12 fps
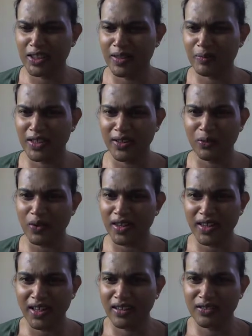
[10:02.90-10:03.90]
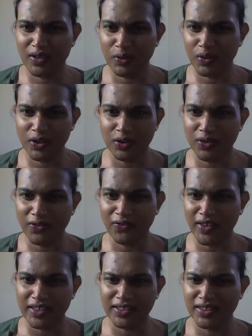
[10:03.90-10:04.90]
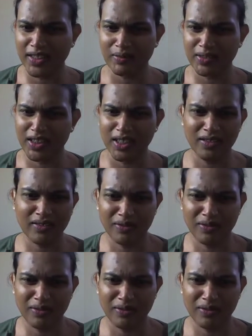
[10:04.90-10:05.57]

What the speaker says: chat. I'm like, why the hell do you want to do a FaceTime chat?